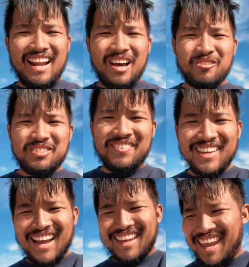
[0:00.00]
Now,
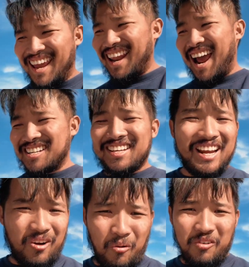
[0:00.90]
something I can't actually
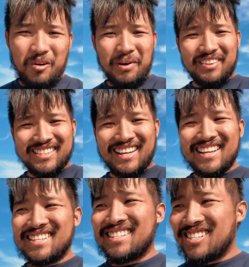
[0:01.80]
get over about this
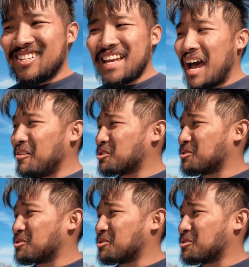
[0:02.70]
lens is just how